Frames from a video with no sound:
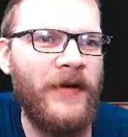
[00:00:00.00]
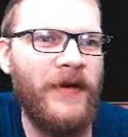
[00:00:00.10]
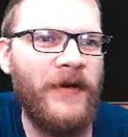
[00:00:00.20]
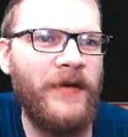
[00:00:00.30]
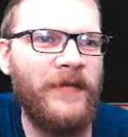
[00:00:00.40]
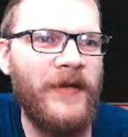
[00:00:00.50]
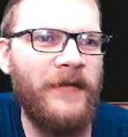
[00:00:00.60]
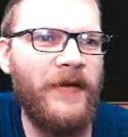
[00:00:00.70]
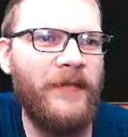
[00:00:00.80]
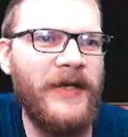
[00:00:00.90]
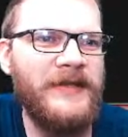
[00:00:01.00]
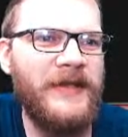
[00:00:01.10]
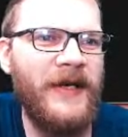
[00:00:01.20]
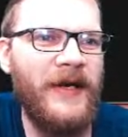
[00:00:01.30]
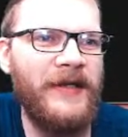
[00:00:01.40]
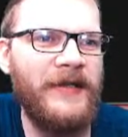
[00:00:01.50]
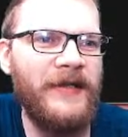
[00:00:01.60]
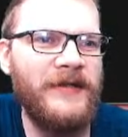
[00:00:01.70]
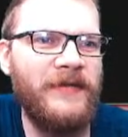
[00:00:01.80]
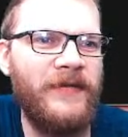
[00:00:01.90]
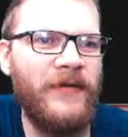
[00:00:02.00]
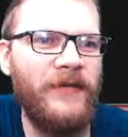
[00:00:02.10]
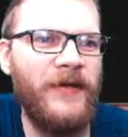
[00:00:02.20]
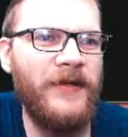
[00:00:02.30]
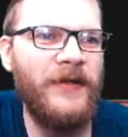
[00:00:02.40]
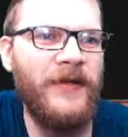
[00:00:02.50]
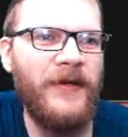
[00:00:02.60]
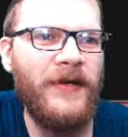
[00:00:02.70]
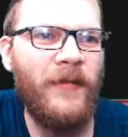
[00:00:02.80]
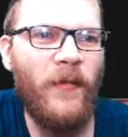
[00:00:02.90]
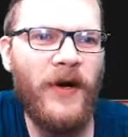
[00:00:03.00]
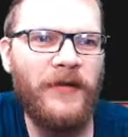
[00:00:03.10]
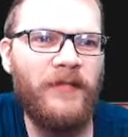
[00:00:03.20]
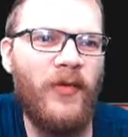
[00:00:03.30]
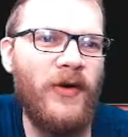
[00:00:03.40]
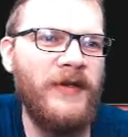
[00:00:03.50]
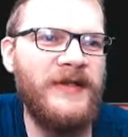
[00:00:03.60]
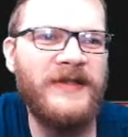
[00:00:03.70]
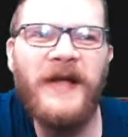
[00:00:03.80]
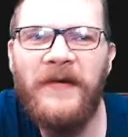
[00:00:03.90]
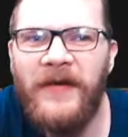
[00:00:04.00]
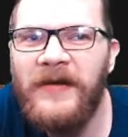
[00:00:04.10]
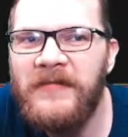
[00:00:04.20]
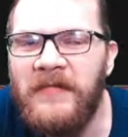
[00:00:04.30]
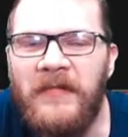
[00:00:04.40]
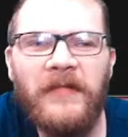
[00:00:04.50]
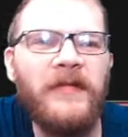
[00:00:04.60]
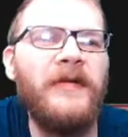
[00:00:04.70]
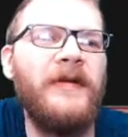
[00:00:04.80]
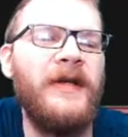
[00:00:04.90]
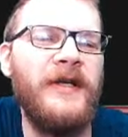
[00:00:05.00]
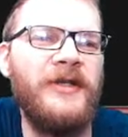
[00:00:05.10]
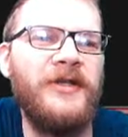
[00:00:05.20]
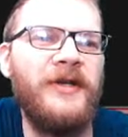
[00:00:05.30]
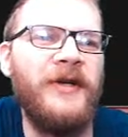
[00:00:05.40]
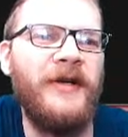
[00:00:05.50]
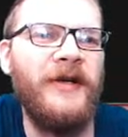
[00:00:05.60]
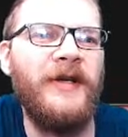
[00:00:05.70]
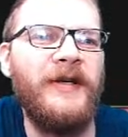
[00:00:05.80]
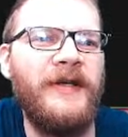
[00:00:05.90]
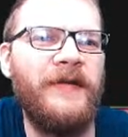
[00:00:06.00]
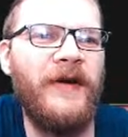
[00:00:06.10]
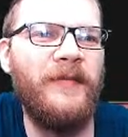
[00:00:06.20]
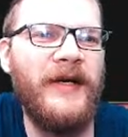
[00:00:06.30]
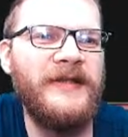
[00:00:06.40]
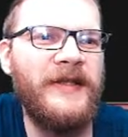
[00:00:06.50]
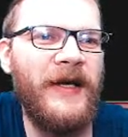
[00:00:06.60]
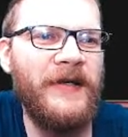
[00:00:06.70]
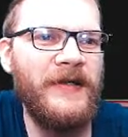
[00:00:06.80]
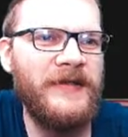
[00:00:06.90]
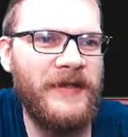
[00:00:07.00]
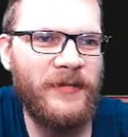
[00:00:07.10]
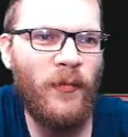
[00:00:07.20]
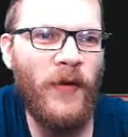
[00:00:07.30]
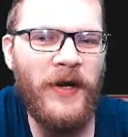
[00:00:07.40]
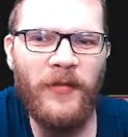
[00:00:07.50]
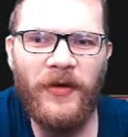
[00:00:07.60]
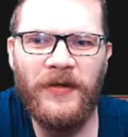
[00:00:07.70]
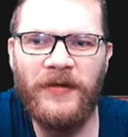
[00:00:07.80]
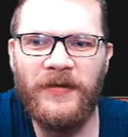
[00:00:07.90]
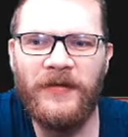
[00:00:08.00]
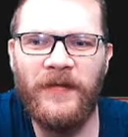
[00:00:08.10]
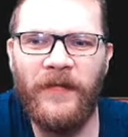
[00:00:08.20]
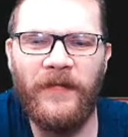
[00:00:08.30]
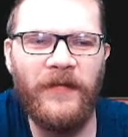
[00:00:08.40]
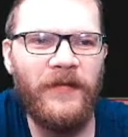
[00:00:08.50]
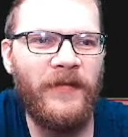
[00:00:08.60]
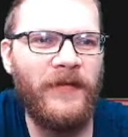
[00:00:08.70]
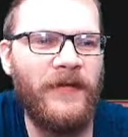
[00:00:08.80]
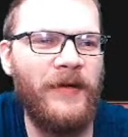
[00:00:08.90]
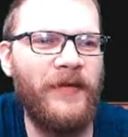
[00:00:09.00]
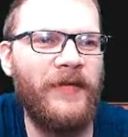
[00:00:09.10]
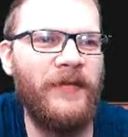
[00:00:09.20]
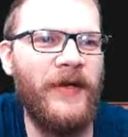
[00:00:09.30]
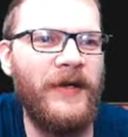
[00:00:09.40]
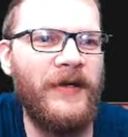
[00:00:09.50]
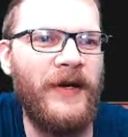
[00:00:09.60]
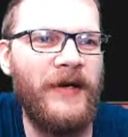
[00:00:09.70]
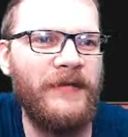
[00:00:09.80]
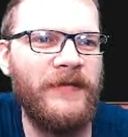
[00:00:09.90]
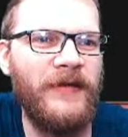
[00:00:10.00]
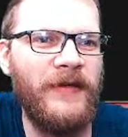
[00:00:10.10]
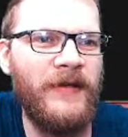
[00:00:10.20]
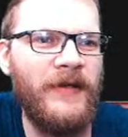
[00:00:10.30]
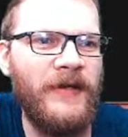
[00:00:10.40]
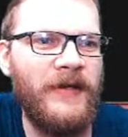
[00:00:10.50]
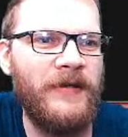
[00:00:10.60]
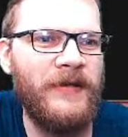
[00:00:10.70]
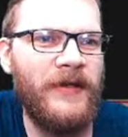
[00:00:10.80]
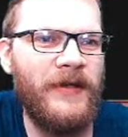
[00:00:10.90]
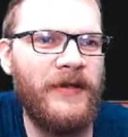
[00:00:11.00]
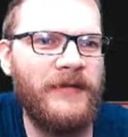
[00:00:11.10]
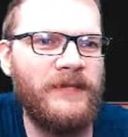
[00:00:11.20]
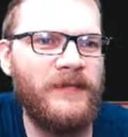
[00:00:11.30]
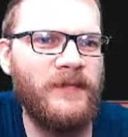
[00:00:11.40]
Uh, CFI basic catalyst, full one. 1.7-ish TfI basic catalyst. That's way more. Coming from like half. Uh,